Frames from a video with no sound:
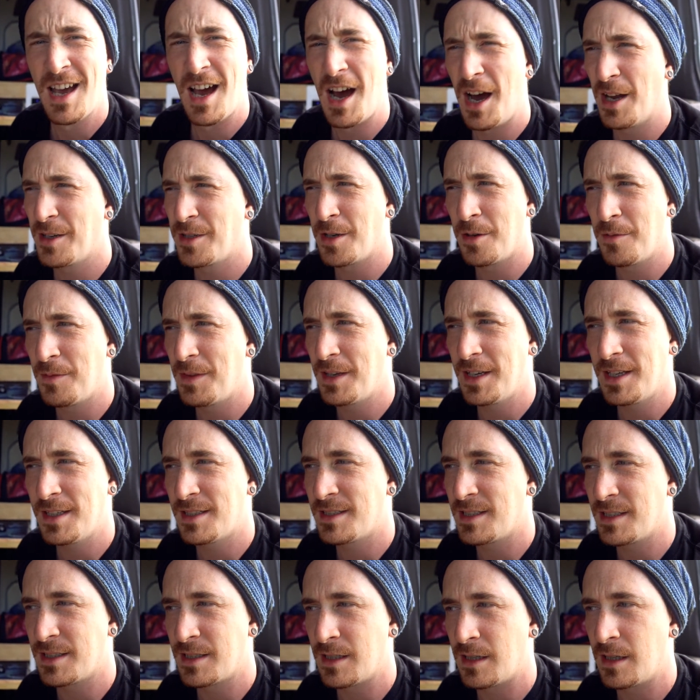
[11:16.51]
I don't think it's
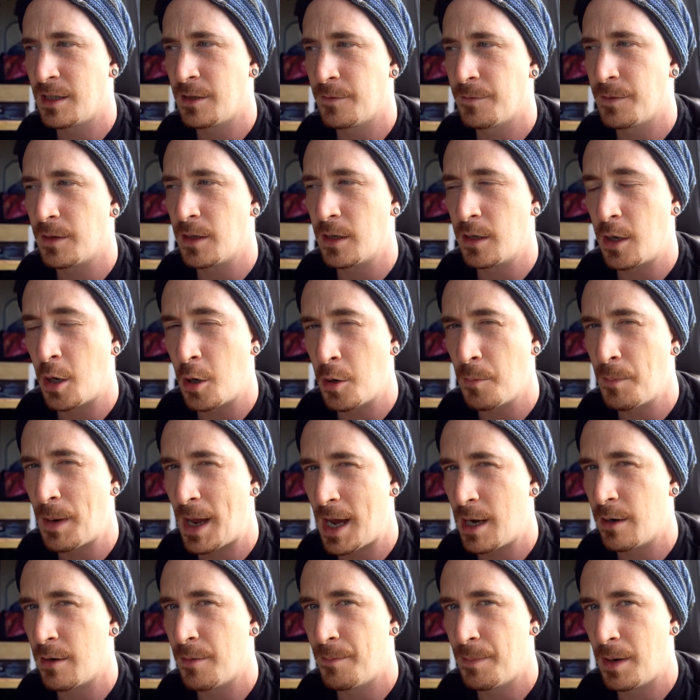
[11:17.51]
designed for the low
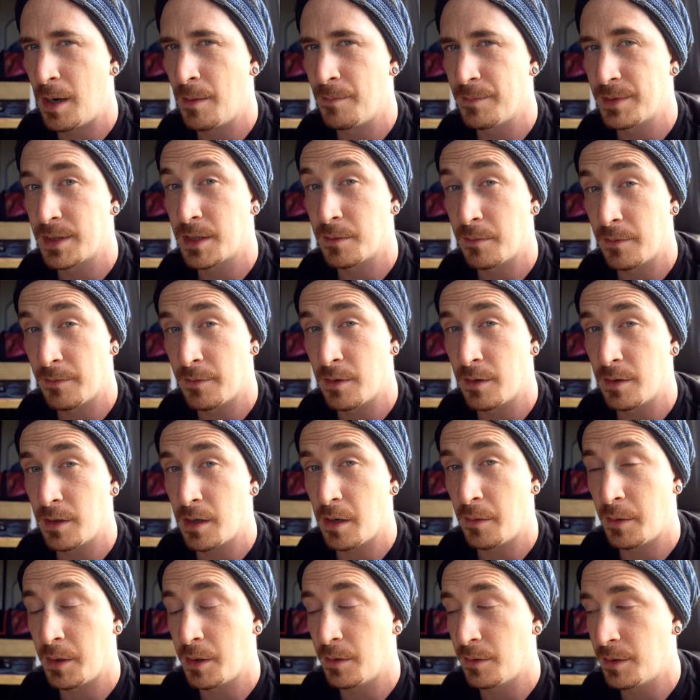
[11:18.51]
power pumps that we've got
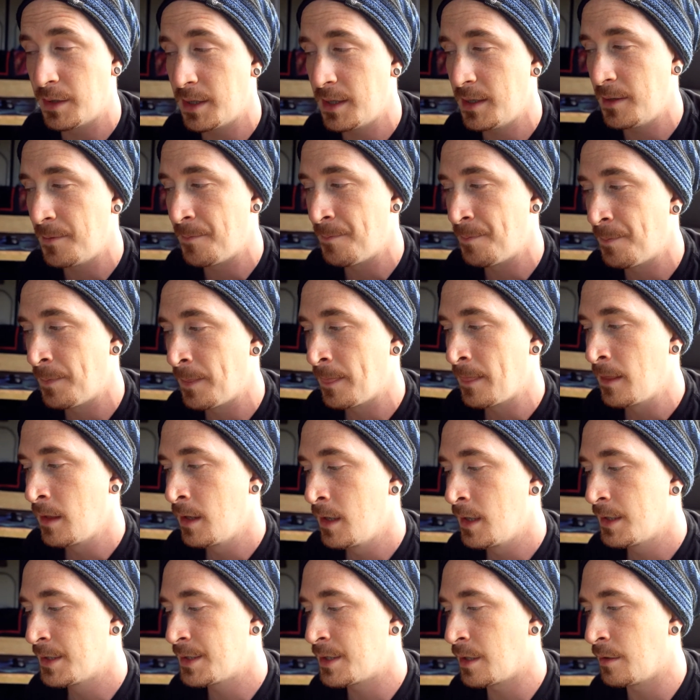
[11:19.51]
going on here.
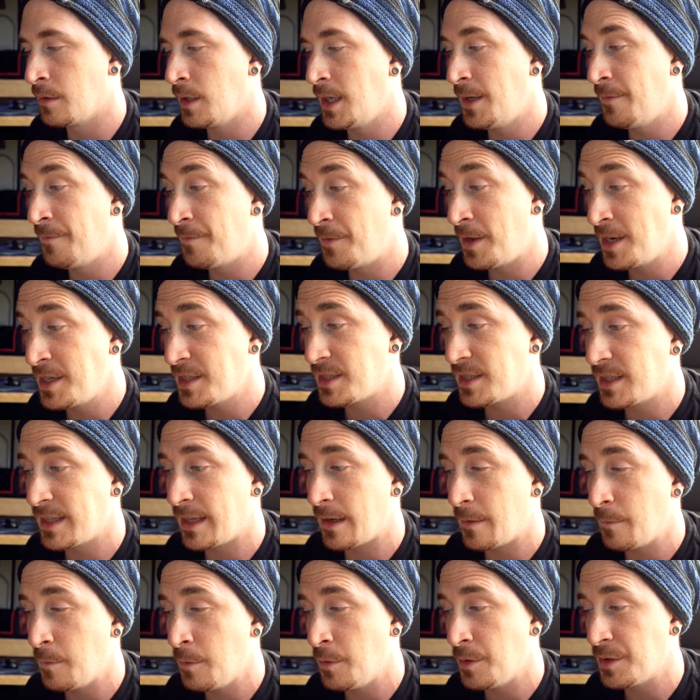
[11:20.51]
So eventually
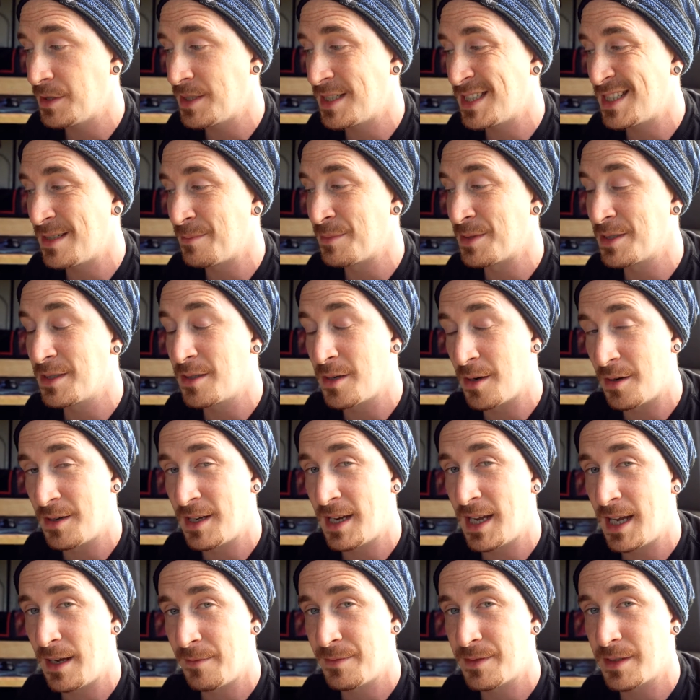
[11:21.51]
that water system is going
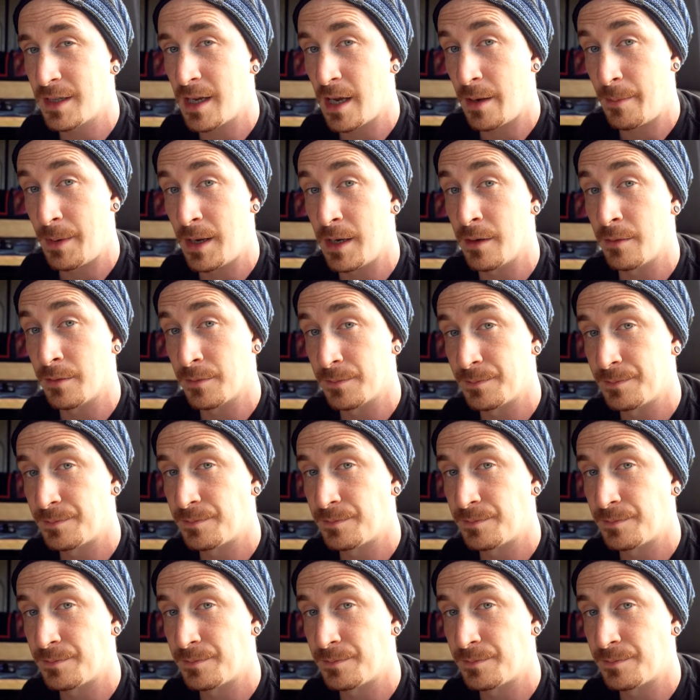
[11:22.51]
to have to come out.